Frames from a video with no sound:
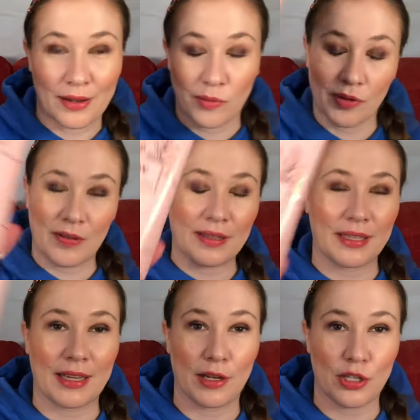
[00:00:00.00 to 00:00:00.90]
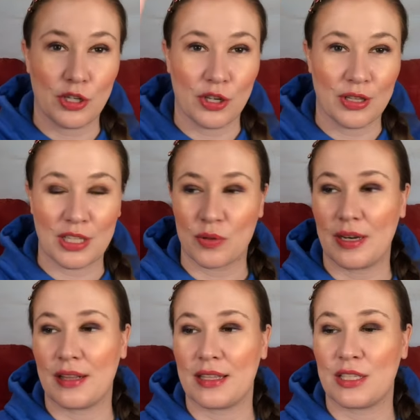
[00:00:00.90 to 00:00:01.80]
we're finally get to this one.
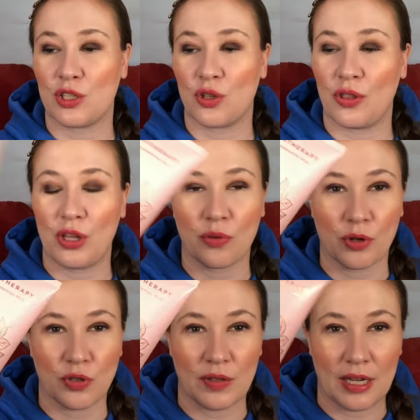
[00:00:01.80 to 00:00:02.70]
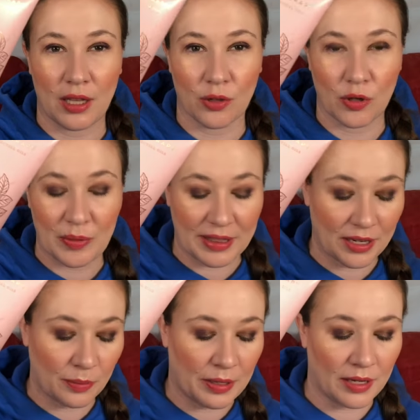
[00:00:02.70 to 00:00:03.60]
This is the Rose Vanilla
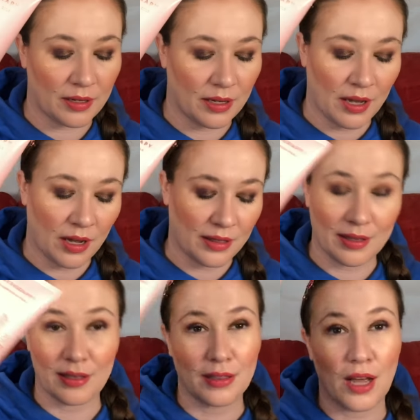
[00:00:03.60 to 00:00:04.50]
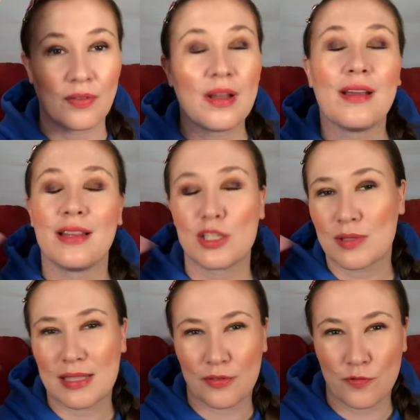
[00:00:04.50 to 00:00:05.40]
Aromatherapy, the Love. This was
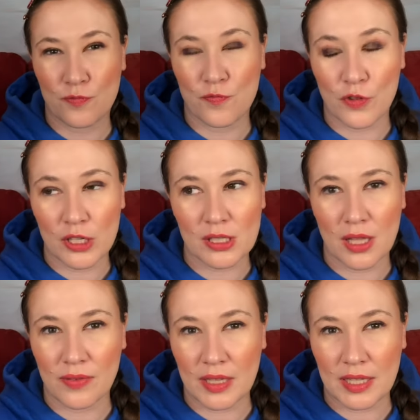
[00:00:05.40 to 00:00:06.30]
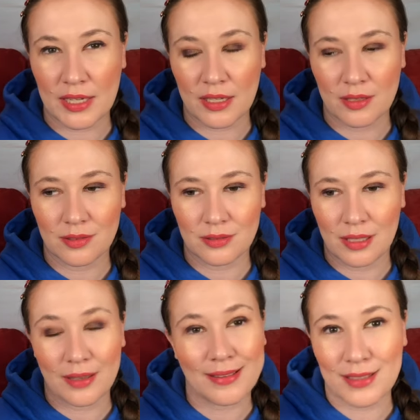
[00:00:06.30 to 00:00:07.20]
the first Love that they did,
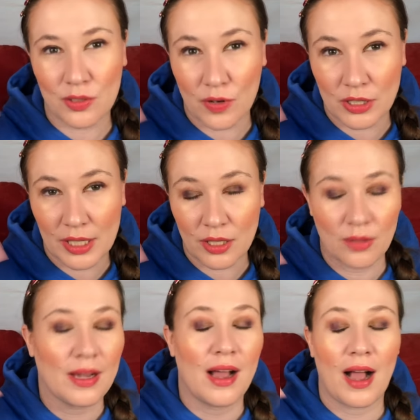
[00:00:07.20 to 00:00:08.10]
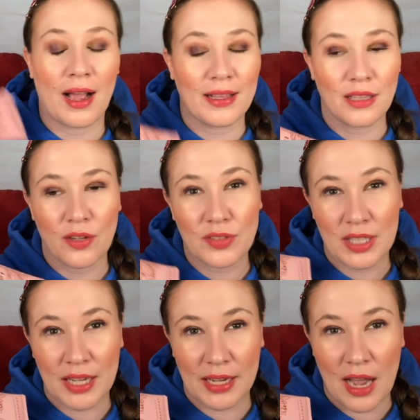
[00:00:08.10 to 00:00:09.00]
at least as far as I know. I loved the
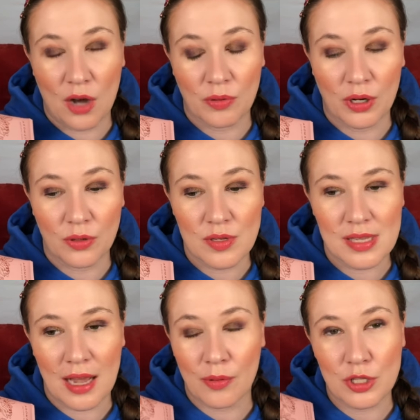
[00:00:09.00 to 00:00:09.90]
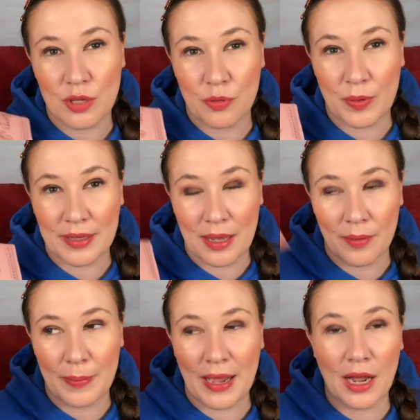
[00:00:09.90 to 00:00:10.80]
Cacao Rose. I wish they would bring that one
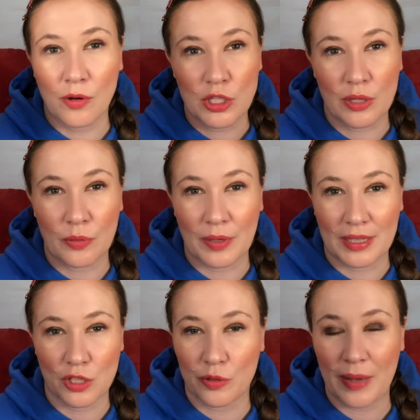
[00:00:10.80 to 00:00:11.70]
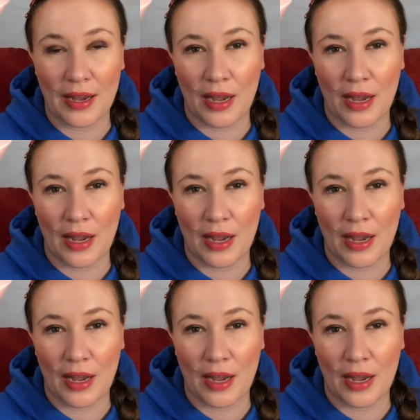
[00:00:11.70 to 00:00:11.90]
back. I wish they would bring this one back.